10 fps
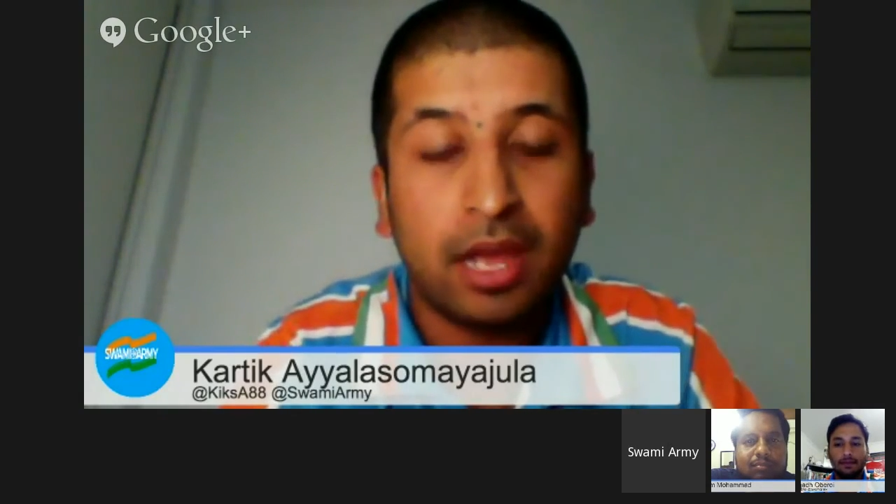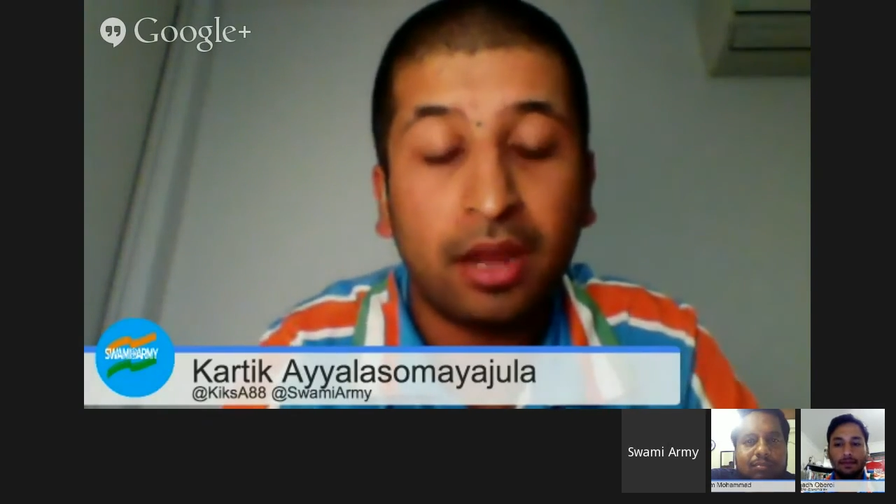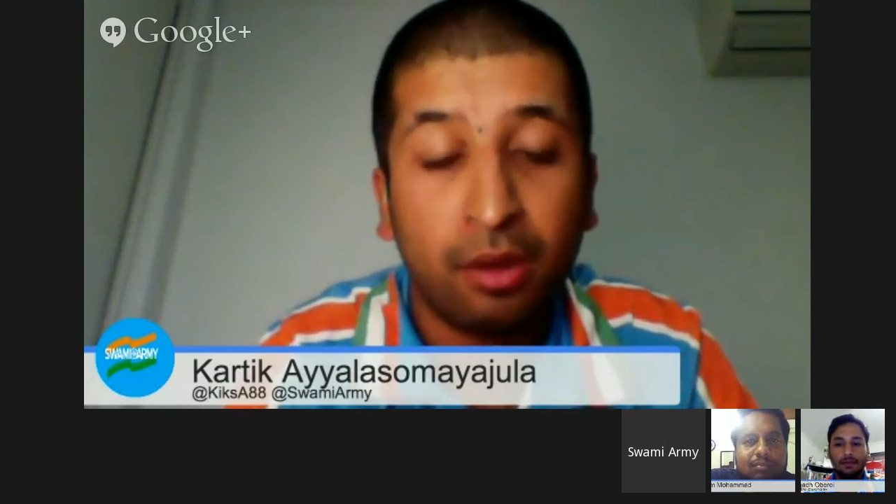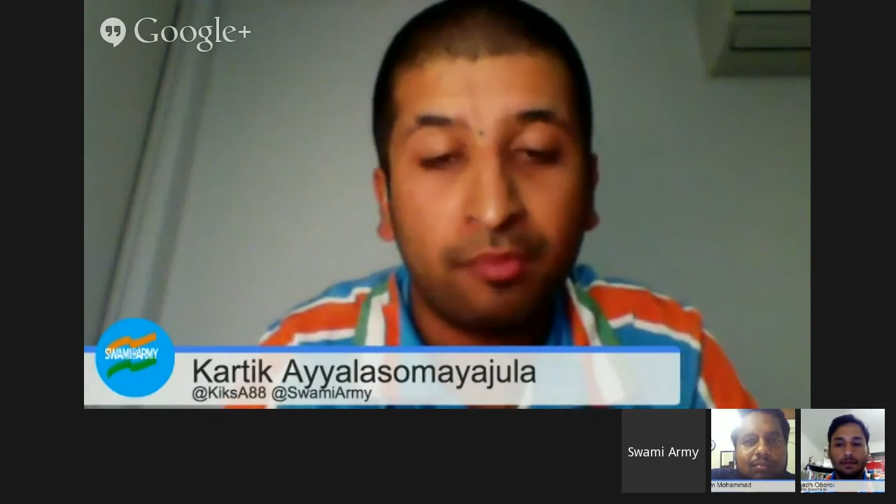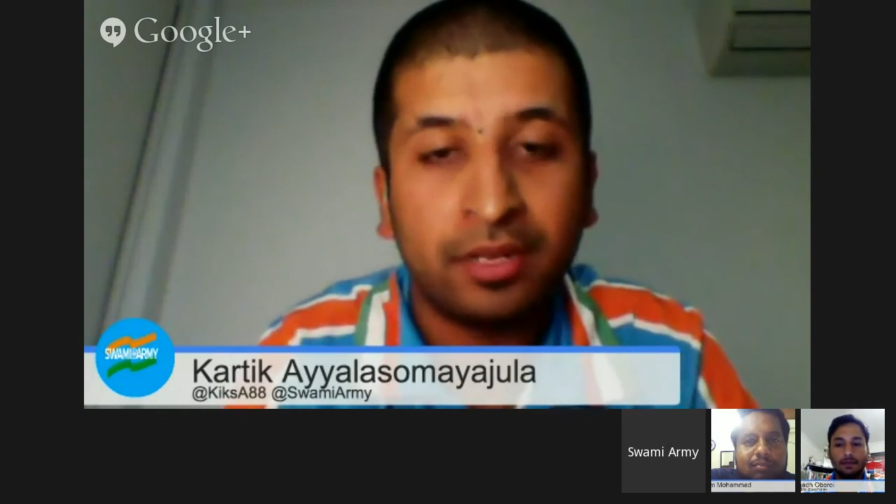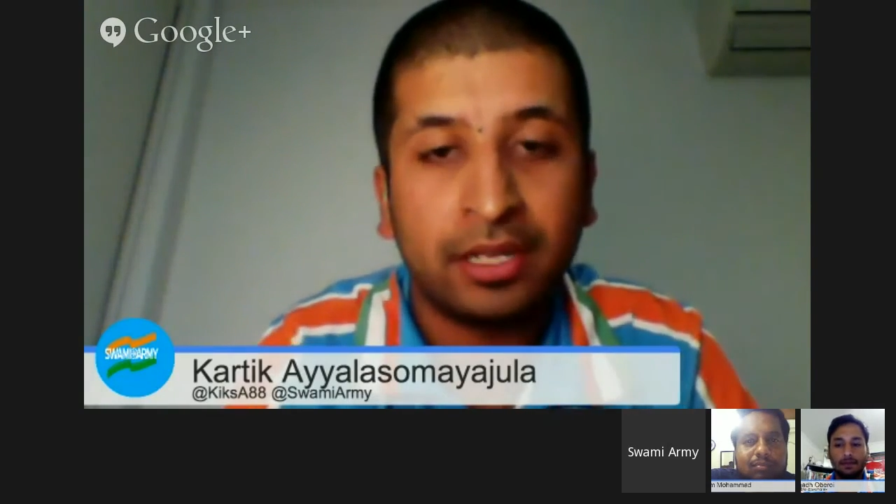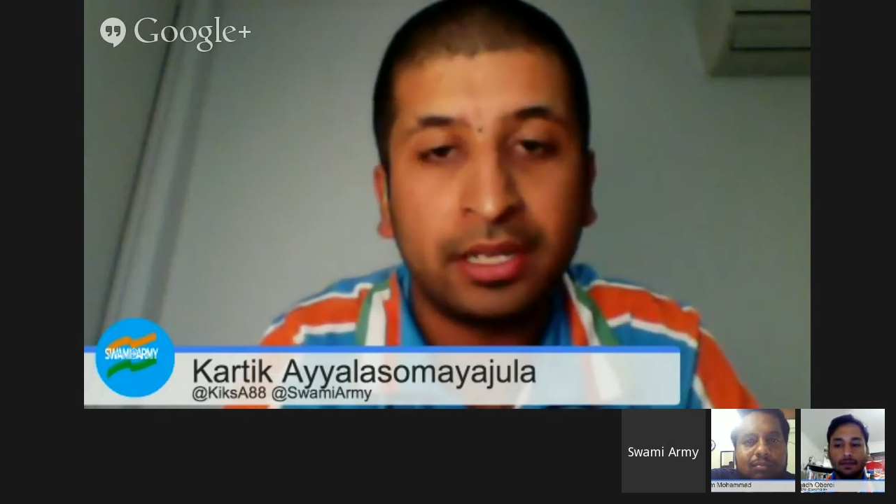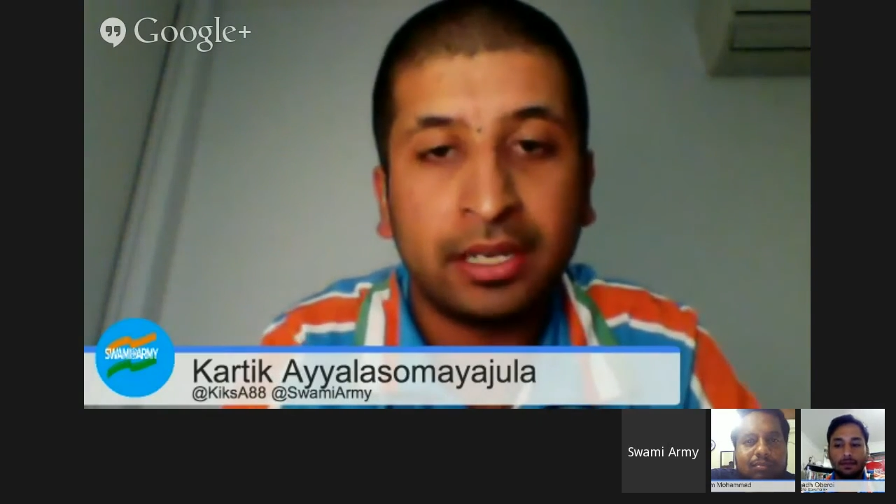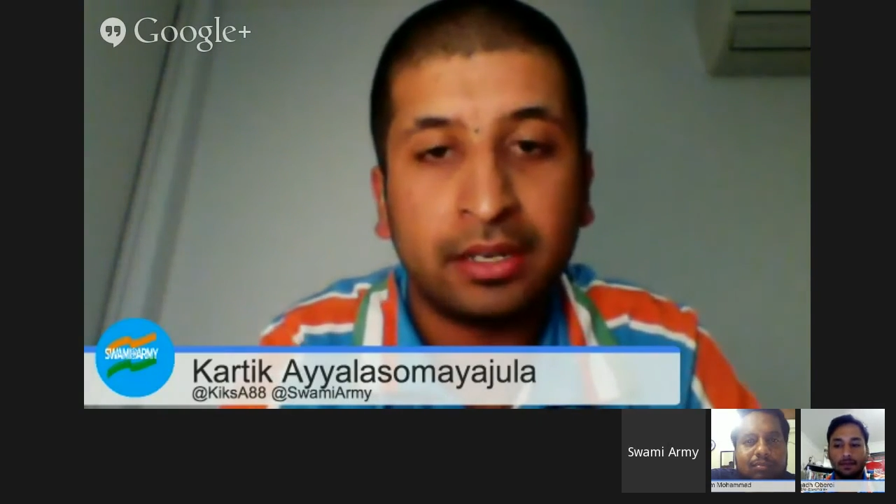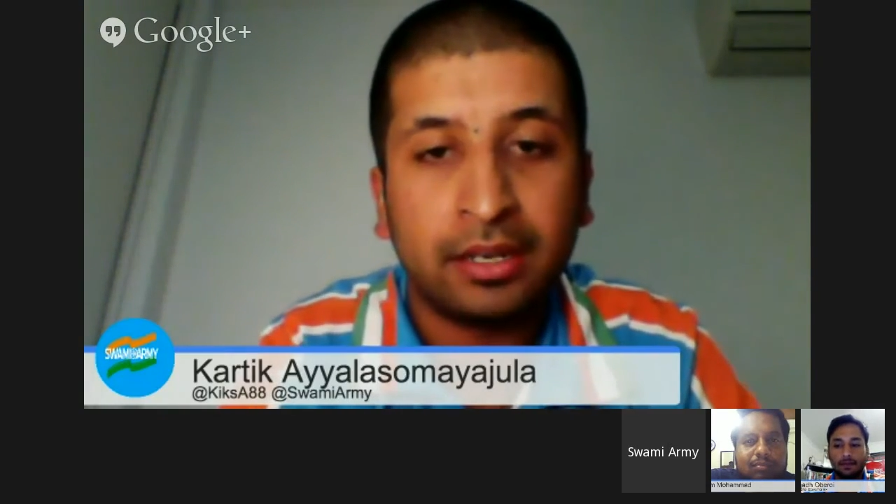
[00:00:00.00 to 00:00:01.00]
and hopefully he
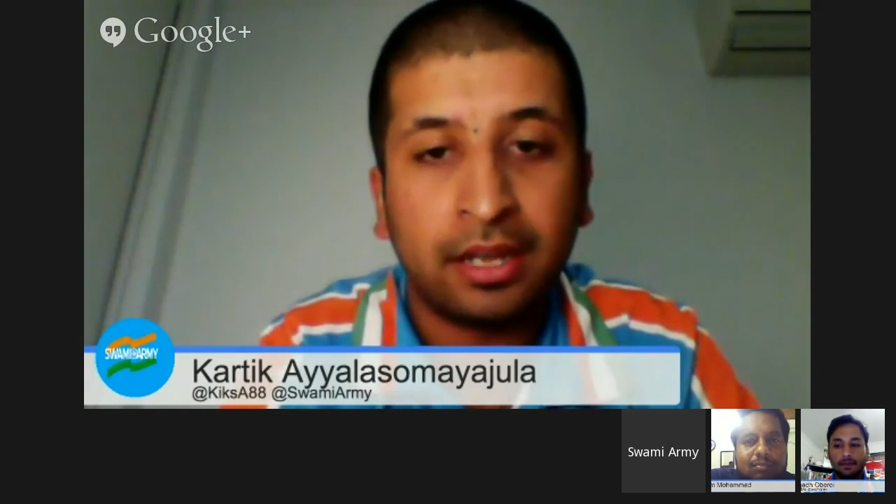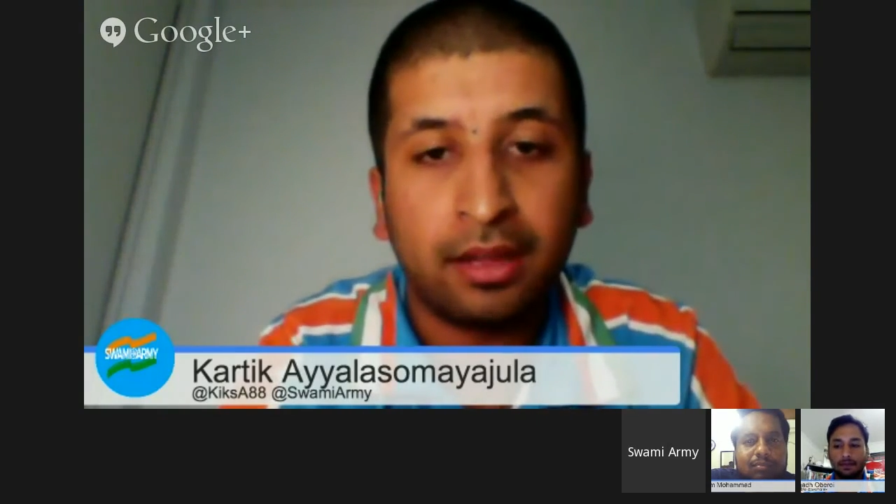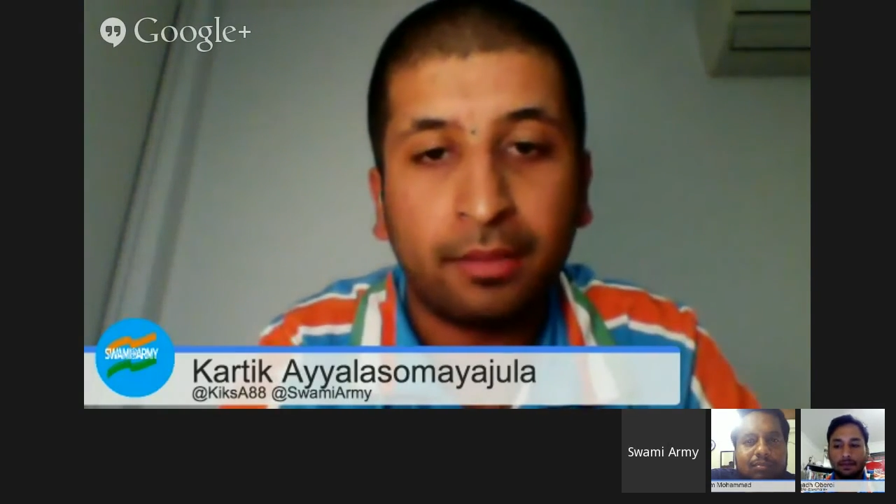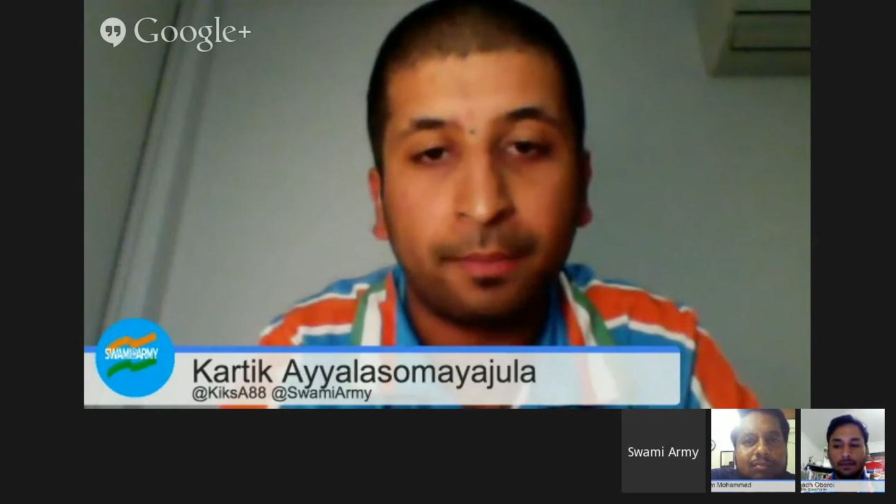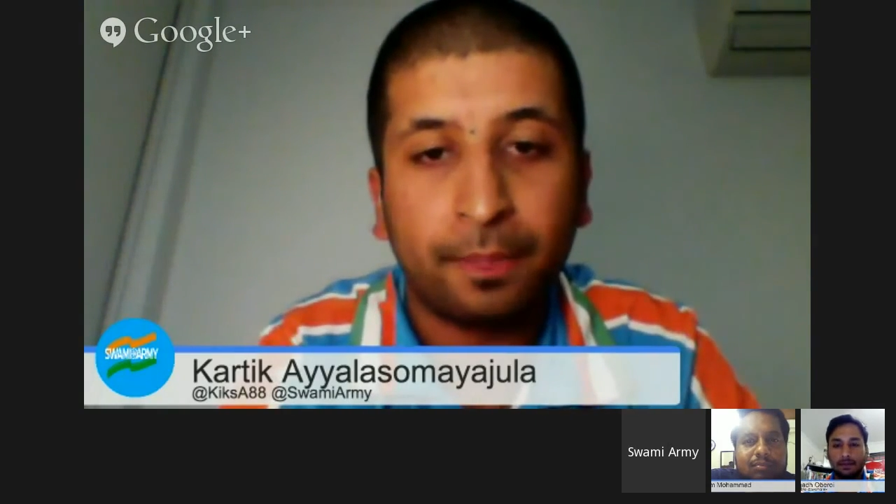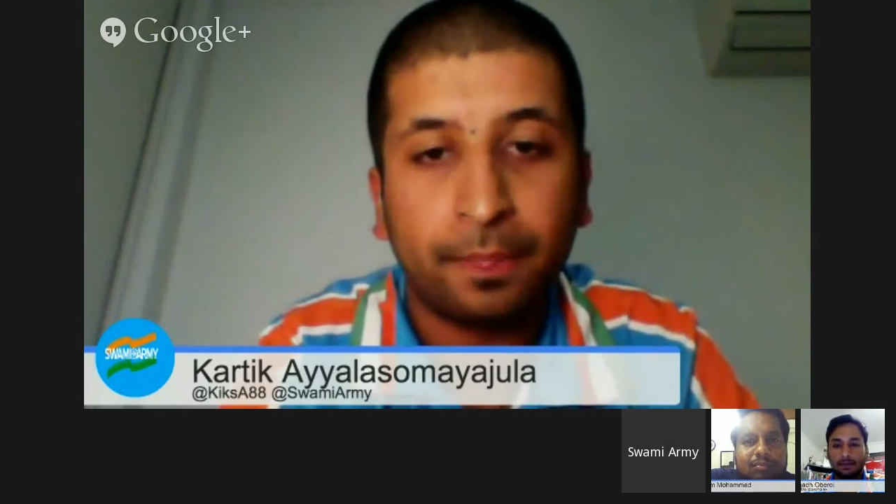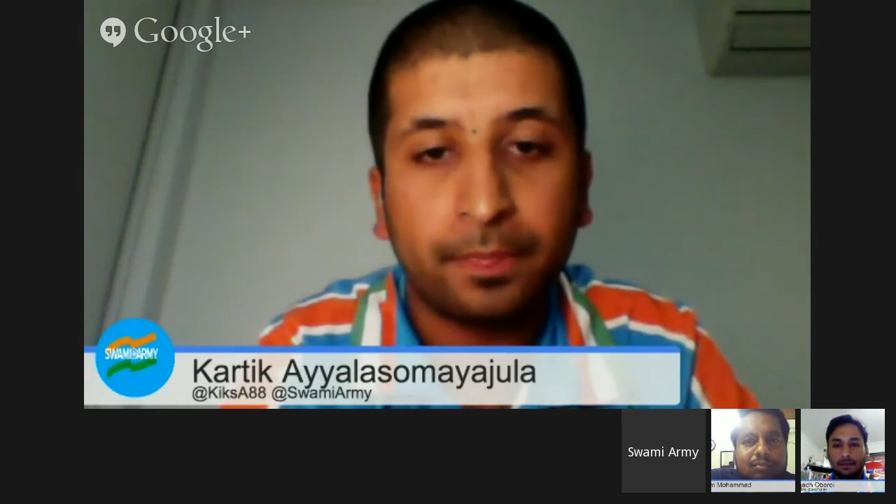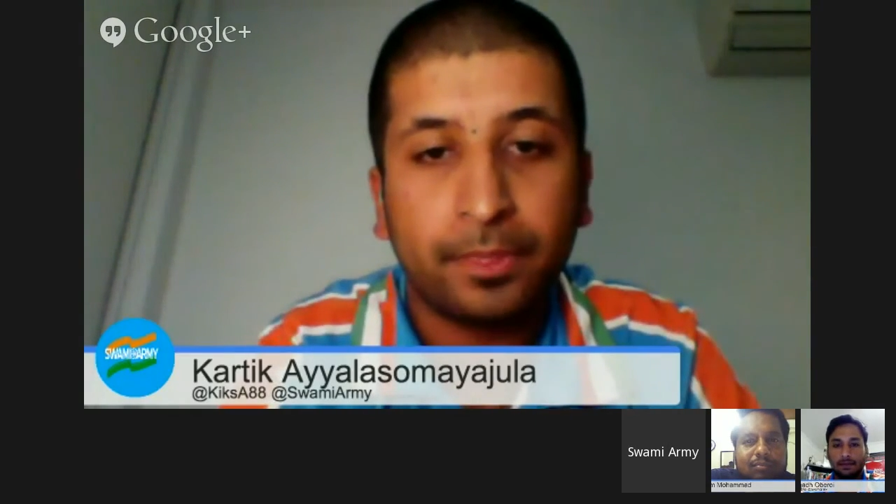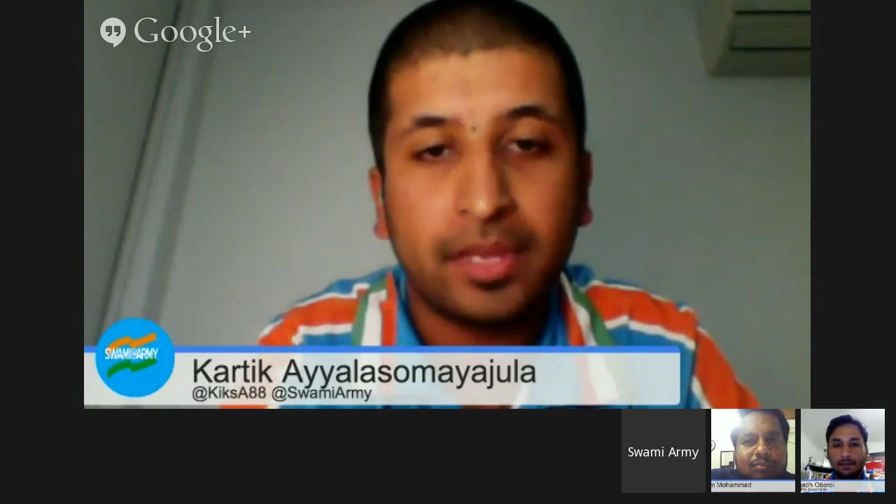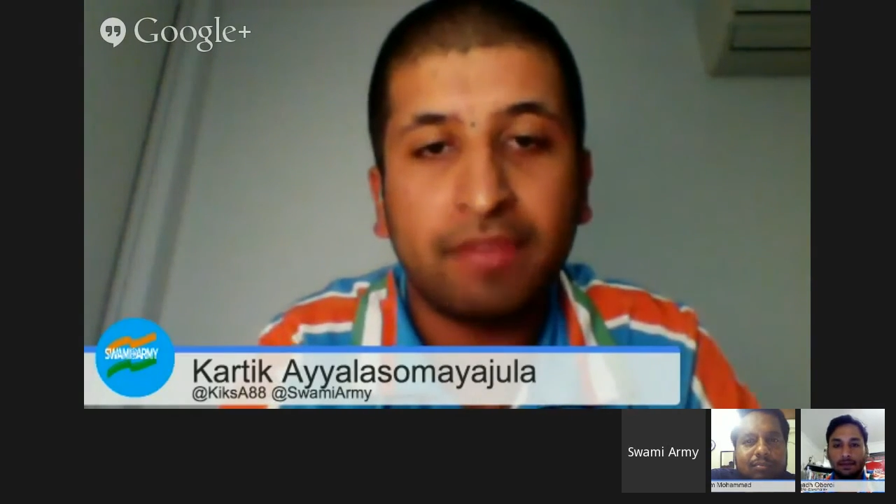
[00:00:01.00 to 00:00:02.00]
can,
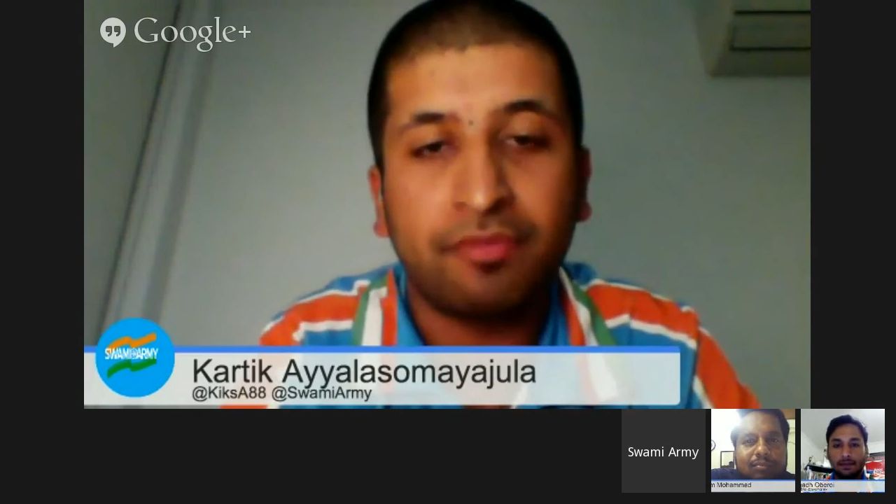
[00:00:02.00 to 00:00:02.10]
if not